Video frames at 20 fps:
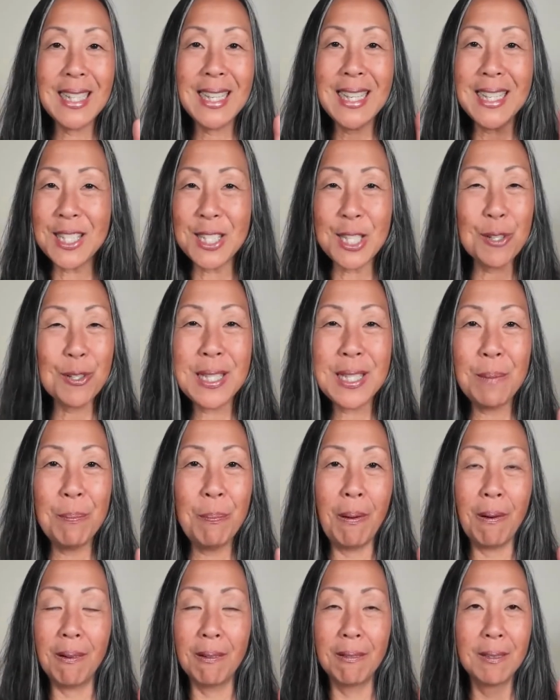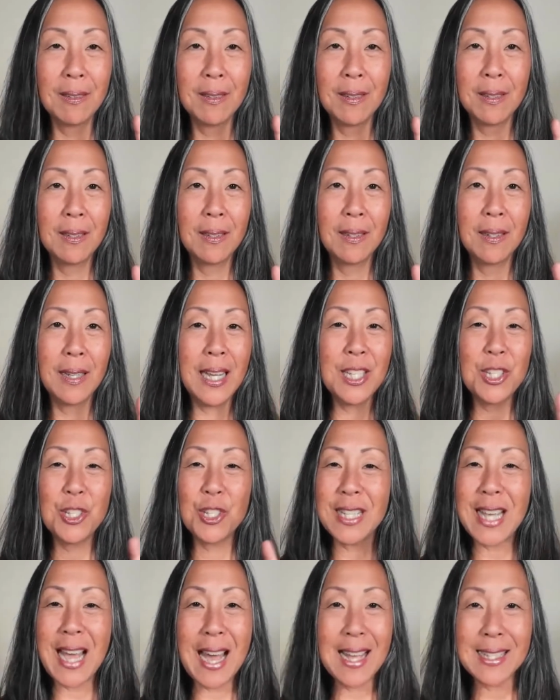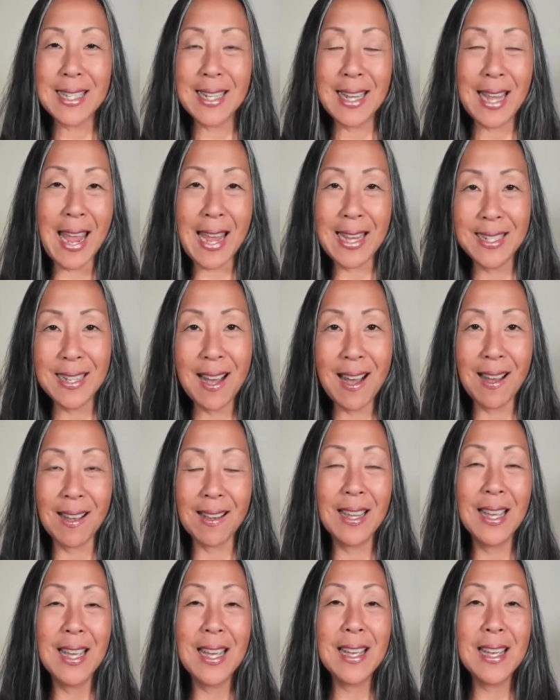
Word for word: is so simple. It's just asking, hey, doc,